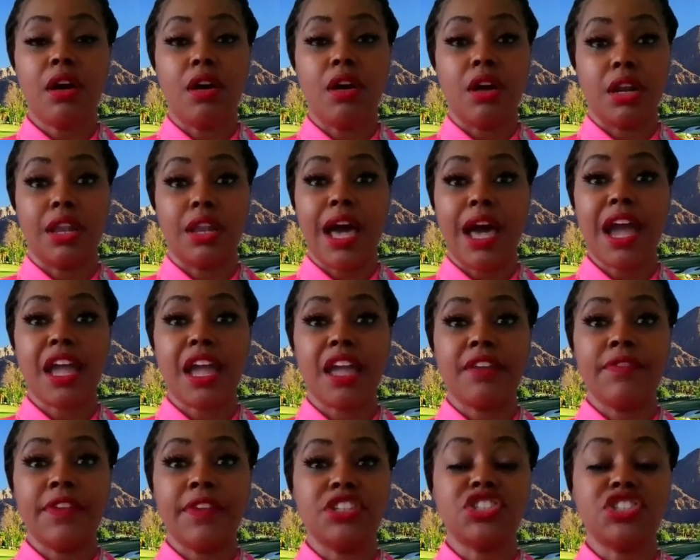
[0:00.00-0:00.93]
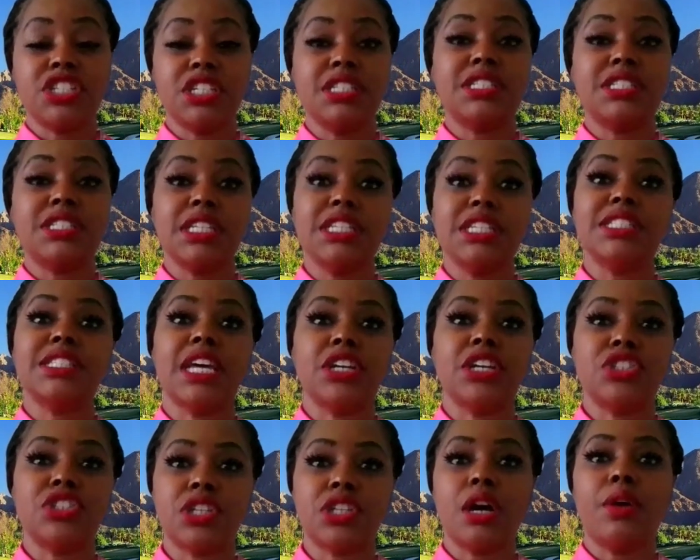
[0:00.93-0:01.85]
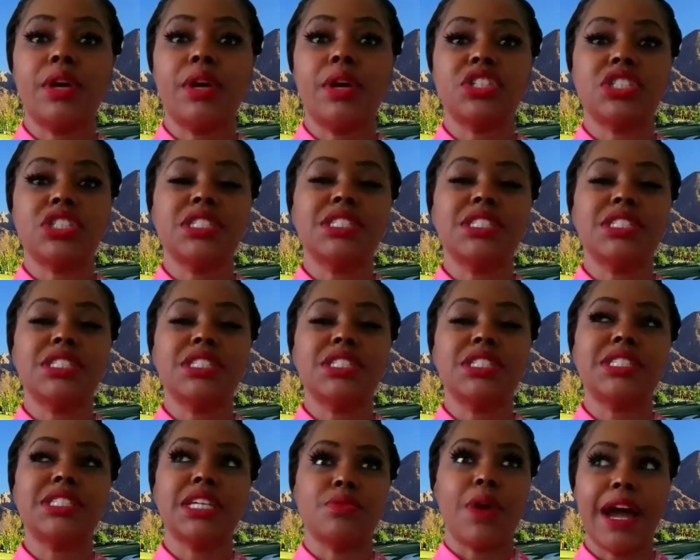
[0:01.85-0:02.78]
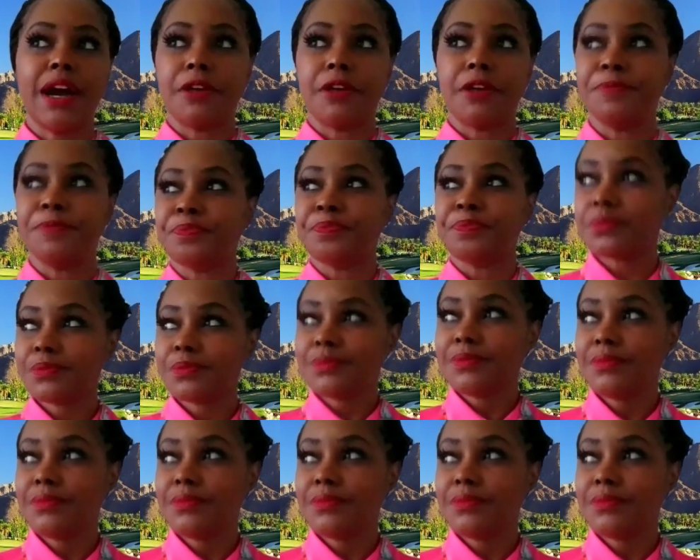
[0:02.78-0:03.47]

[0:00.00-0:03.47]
on life and she sees that show and she says, wow,